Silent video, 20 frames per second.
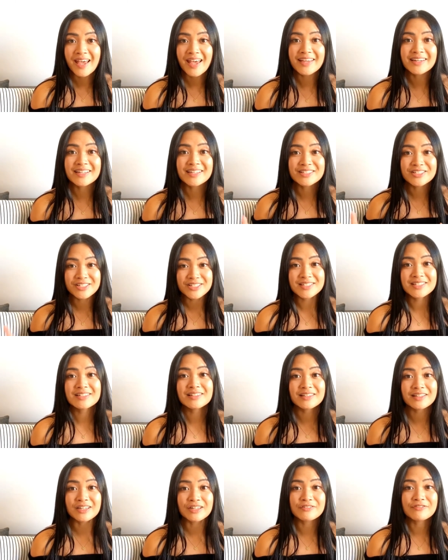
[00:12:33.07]
And just
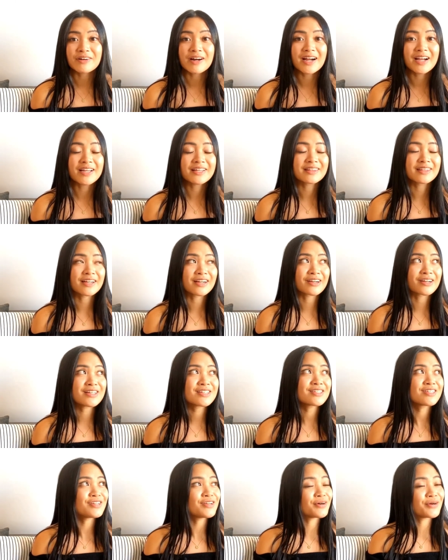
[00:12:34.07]
to clarify, there
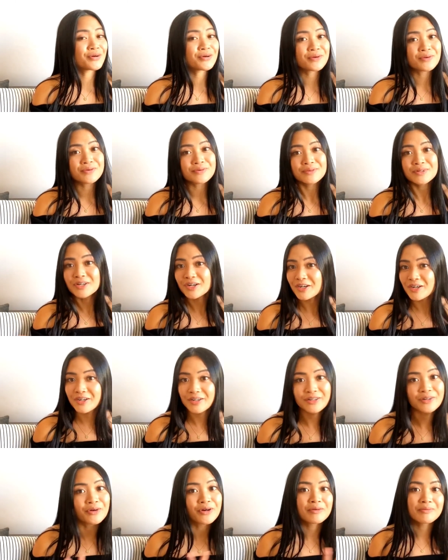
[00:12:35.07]
is no
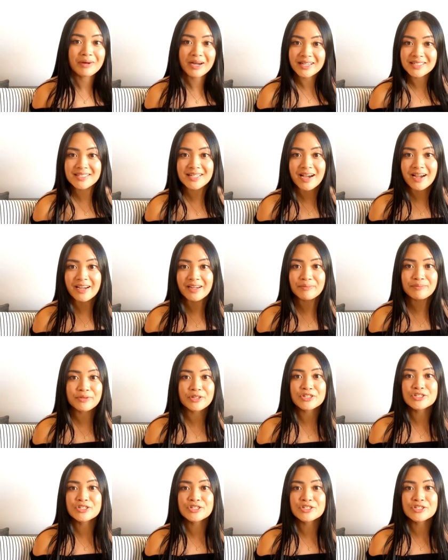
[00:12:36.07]
good or bad type.